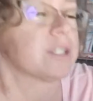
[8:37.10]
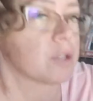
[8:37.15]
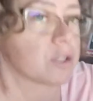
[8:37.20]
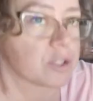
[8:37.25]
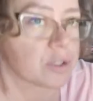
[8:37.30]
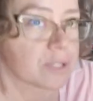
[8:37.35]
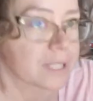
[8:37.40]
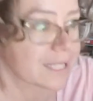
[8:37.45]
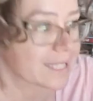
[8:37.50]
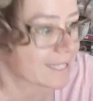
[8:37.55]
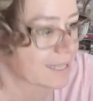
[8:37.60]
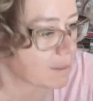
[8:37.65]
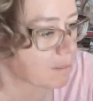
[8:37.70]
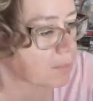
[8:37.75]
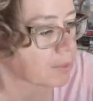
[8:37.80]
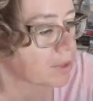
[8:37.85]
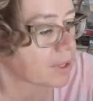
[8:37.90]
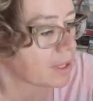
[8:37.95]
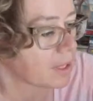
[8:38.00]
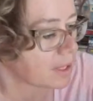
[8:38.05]
also
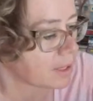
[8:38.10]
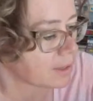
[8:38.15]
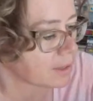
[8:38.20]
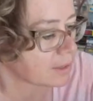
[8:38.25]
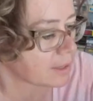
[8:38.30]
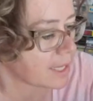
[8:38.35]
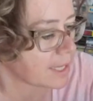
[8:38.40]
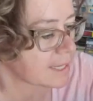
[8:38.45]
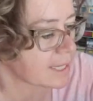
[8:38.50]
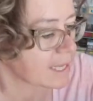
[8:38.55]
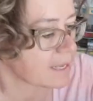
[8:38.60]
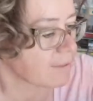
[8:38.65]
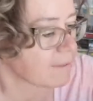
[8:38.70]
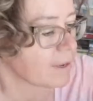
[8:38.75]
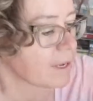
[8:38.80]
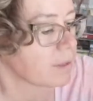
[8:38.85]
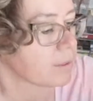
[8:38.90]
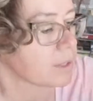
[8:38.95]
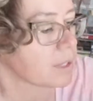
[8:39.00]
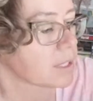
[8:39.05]
distemper in it and
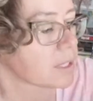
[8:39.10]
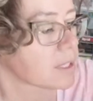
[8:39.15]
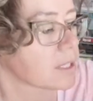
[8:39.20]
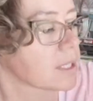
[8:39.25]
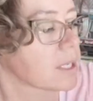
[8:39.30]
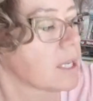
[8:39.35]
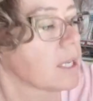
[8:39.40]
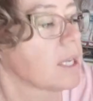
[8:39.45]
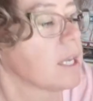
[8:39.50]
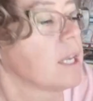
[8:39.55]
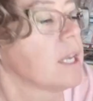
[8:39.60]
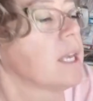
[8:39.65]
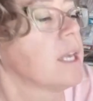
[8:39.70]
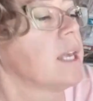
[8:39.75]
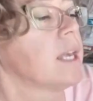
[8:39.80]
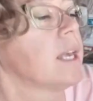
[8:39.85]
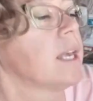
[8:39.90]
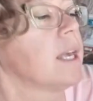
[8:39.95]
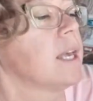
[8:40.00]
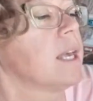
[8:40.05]
adenovirus.
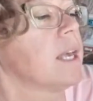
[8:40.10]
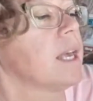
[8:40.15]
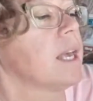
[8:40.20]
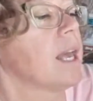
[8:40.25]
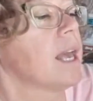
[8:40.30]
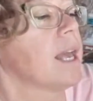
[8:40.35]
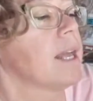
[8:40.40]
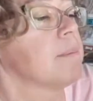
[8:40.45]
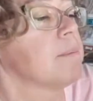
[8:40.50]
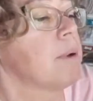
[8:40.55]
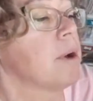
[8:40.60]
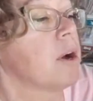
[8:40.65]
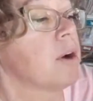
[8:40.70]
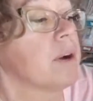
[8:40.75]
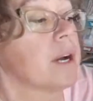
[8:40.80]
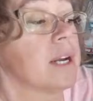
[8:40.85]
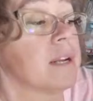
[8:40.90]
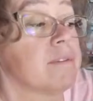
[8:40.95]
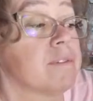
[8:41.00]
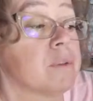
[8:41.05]
And
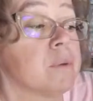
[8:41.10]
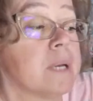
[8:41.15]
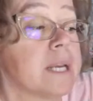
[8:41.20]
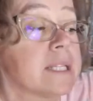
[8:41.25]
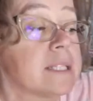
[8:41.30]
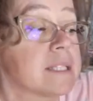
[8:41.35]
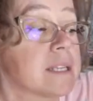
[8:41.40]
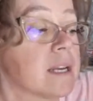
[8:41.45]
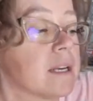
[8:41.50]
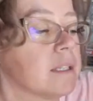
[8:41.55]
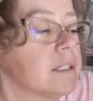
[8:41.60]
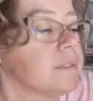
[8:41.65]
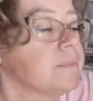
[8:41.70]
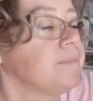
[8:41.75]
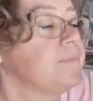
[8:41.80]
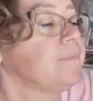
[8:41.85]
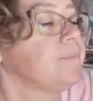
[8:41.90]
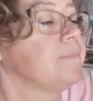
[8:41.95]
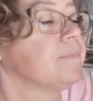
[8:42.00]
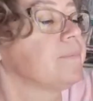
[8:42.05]
para influenza,
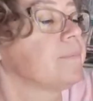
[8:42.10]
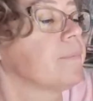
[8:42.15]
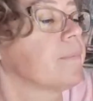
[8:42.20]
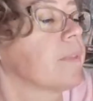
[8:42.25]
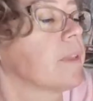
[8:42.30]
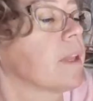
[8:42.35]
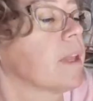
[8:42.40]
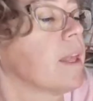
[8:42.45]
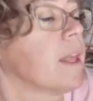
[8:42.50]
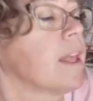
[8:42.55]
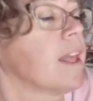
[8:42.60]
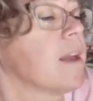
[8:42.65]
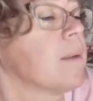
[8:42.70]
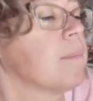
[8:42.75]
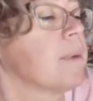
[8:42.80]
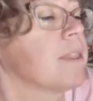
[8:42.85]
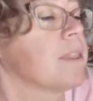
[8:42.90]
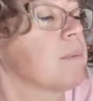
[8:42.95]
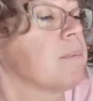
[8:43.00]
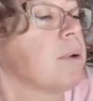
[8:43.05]

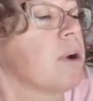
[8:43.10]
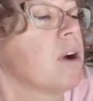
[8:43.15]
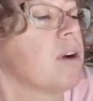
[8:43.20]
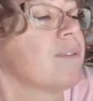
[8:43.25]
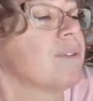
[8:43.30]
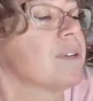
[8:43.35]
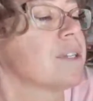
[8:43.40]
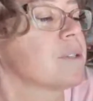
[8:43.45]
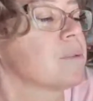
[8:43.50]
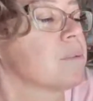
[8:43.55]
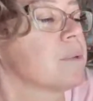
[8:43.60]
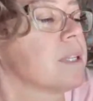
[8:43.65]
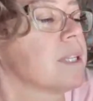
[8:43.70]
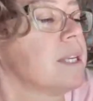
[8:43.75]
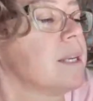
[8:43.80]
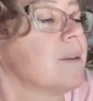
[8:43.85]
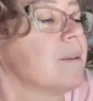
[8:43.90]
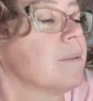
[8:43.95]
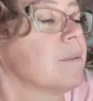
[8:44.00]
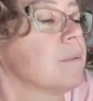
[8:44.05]
but the parvo is
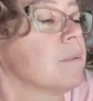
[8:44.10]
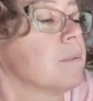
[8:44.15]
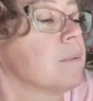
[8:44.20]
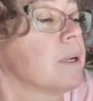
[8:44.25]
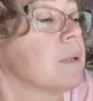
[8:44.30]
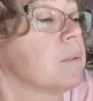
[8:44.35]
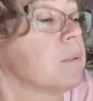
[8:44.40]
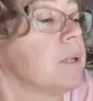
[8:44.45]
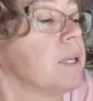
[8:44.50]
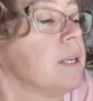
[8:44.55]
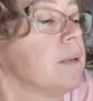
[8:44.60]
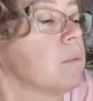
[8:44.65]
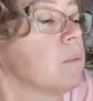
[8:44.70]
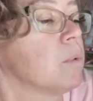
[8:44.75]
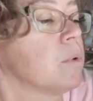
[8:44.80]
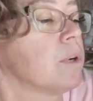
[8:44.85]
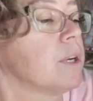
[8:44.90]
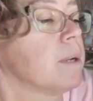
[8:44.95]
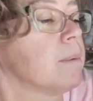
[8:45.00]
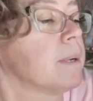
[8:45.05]
really what we
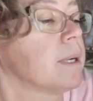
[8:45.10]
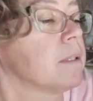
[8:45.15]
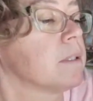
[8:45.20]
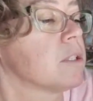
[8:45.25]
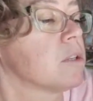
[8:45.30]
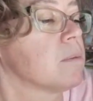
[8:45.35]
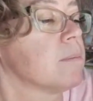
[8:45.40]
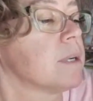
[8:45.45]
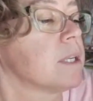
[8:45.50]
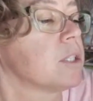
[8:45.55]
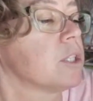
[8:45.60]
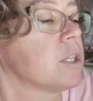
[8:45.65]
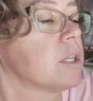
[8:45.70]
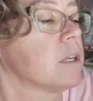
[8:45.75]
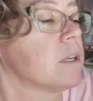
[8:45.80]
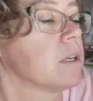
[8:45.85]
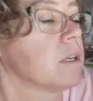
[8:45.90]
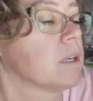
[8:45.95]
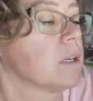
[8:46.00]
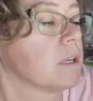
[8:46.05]
worry about so much
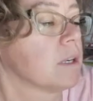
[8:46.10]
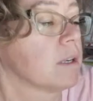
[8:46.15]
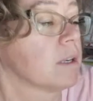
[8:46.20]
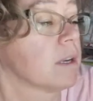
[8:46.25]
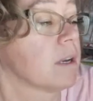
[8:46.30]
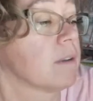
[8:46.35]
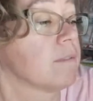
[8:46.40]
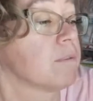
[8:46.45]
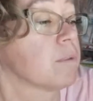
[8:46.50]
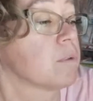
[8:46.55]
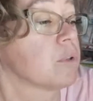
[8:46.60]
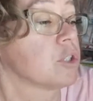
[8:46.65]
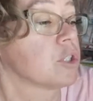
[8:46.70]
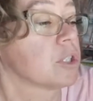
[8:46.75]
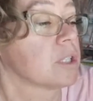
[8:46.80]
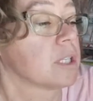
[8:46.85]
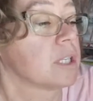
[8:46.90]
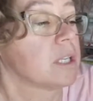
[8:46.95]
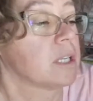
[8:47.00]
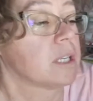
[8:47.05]
here,
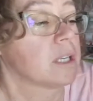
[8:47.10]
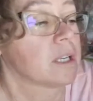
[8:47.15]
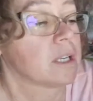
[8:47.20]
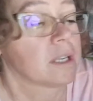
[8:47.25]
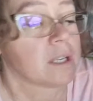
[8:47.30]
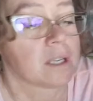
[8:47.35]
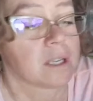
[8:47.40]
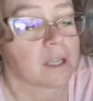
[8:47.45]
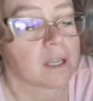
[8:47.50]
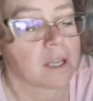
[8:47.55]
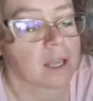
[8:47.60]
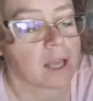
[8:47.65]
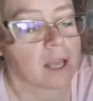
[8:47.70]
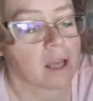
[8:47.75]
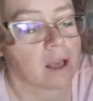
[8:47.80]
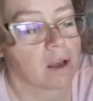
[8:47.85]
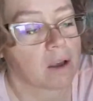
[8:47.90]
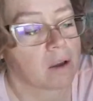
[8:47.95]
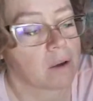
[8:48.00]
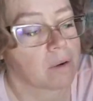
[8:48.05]
unfortunately.
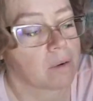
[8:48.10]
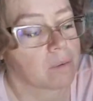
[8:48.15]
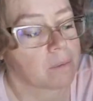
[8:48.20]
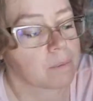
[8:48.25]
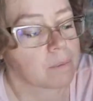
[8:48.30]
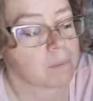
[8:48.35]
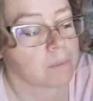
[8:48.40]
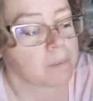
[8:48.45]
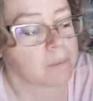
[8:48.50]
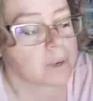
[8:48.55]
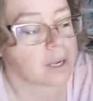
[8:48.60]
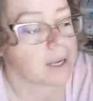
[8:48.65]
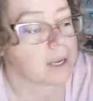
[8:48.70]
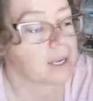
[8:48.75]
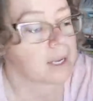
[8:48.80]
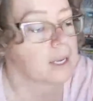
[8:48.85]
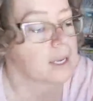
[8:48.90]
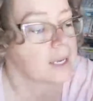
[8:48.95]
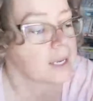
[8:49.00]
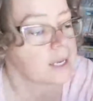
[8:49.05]
All
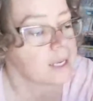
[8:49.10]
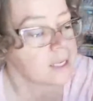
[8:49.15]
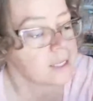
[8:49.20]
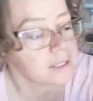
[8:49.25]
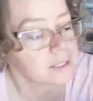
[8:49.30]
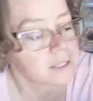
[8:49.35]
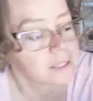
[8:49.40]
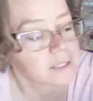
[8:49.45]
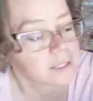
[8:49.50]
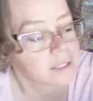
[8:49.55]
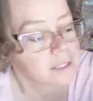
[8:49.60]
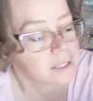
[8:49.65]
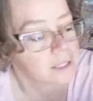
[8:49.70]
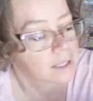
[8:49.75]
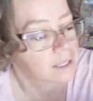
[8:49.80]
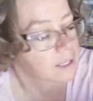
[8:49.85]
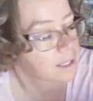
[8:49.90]
right.